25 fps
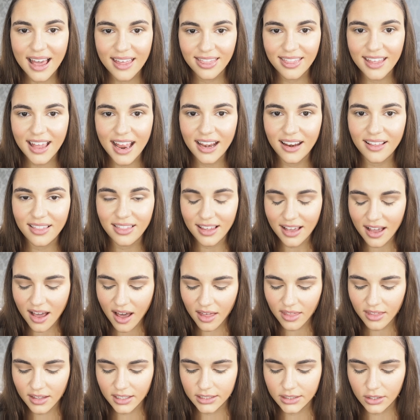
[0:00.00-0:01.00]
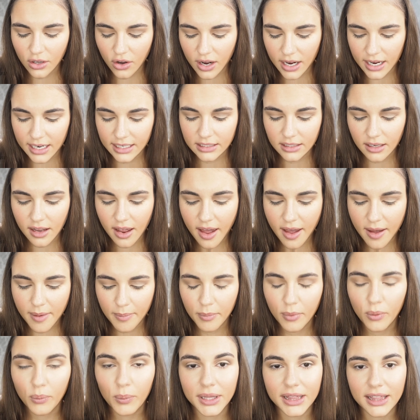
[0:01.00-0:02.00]
And then the other side,
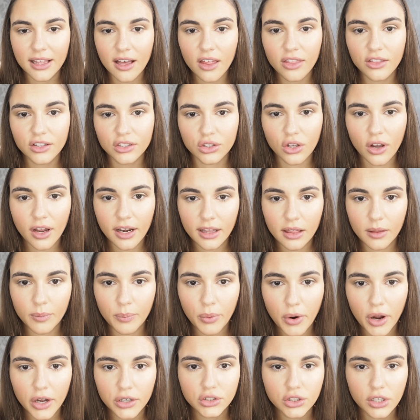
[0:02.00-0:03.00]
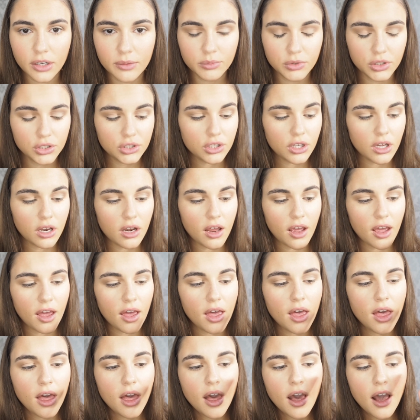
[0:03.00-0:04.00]
with the other side of the brush, I'm just going
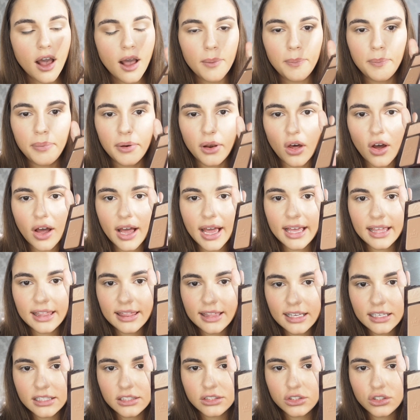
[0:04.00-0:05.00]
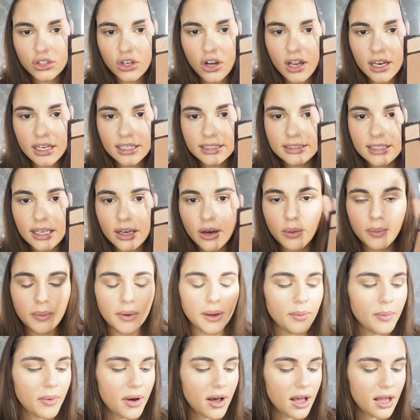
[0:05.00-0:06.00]
to apply this Charlotte
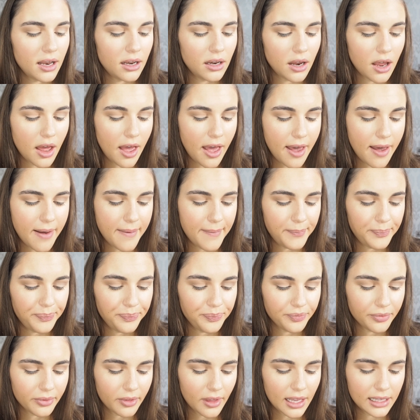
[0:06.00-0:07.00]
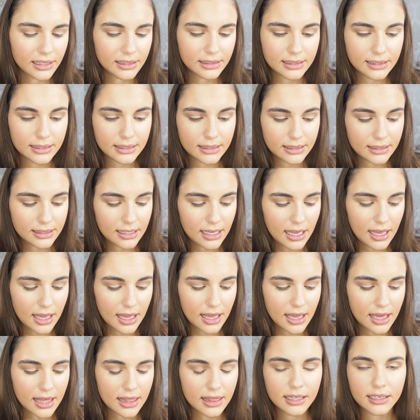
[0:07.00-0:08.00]
Tilbury one and
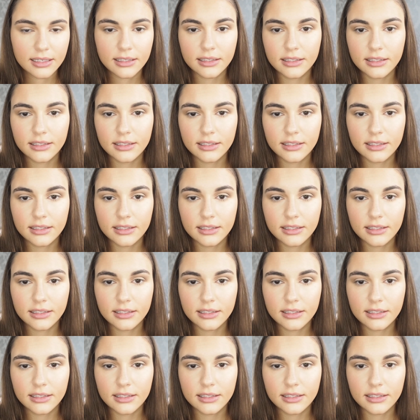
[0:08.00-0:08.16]
see the